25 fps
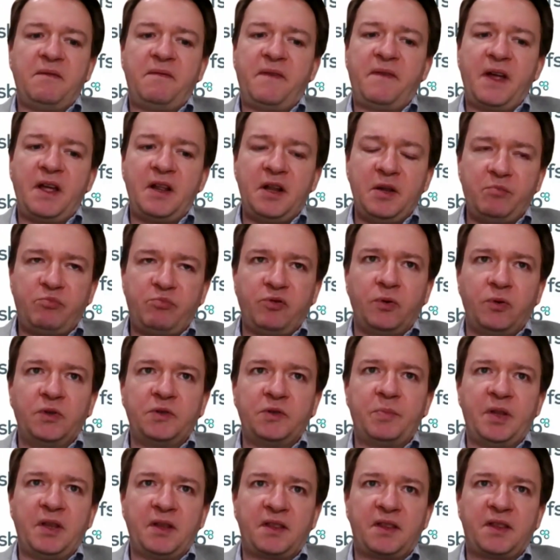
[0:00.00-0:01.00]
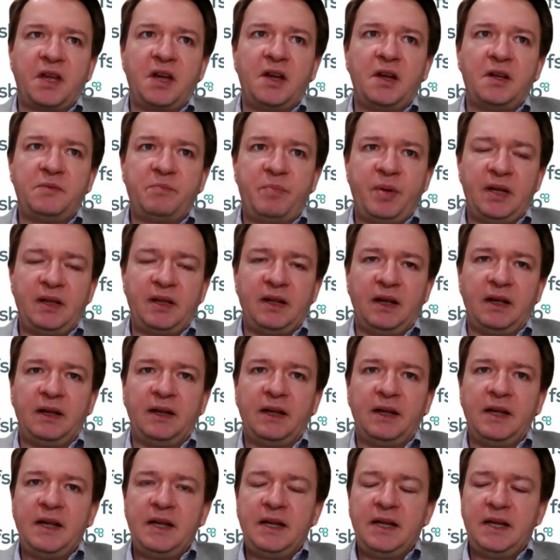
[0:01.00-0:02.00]
They're fairly broad, but the third
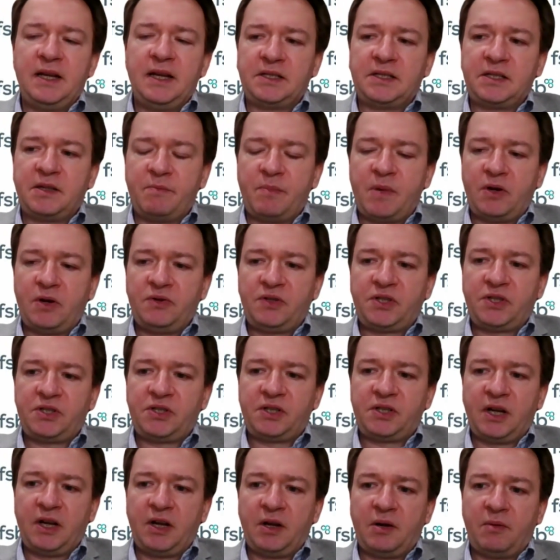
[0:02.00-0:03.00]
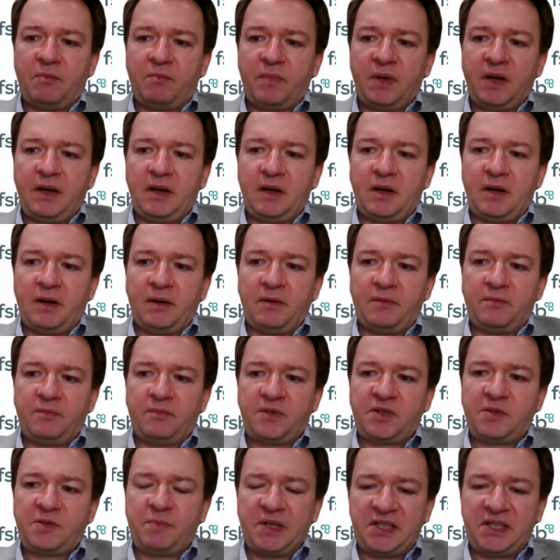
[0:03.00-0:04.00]
pillar is the most
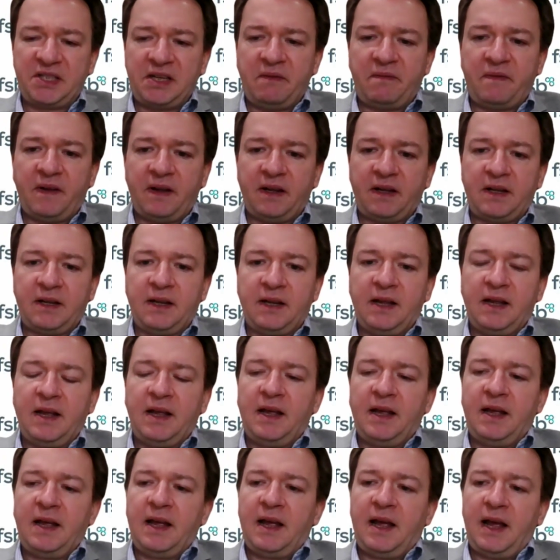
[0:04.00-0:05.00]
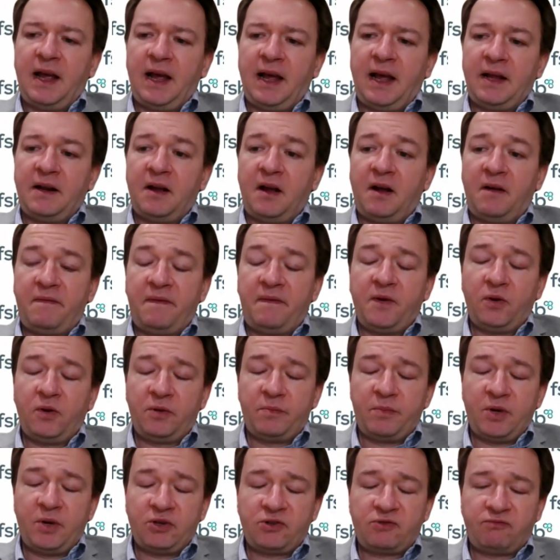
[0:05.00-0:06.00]
specific, and I
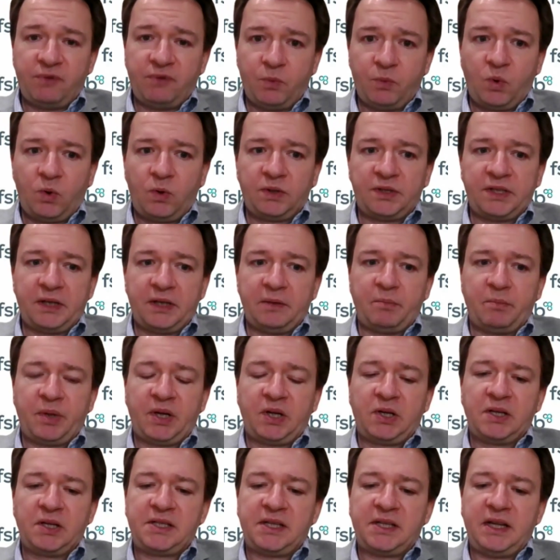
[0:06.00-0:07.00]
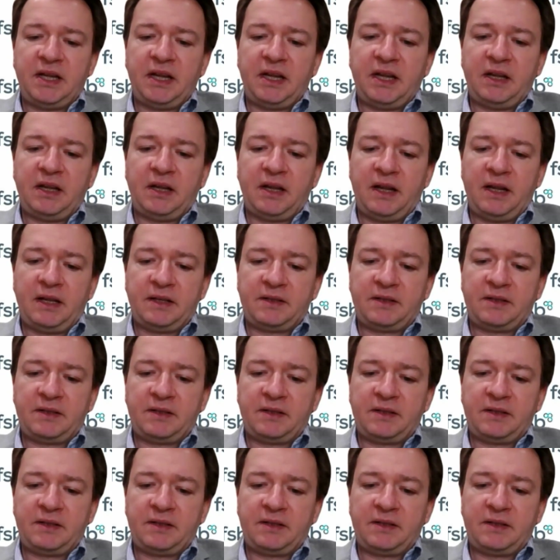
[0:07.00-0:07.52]
feel the most rewarding, because it